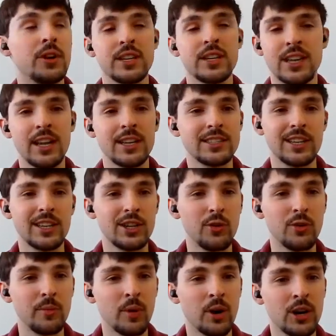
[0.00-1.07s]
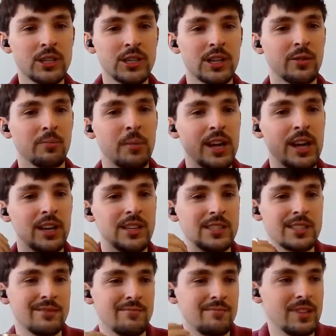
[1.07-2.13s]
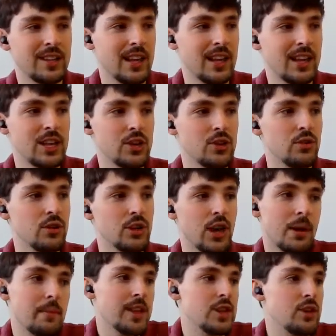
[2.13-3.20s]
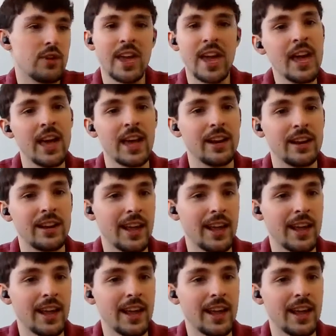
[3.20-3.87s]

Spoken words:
in a sense to do in person because you can't.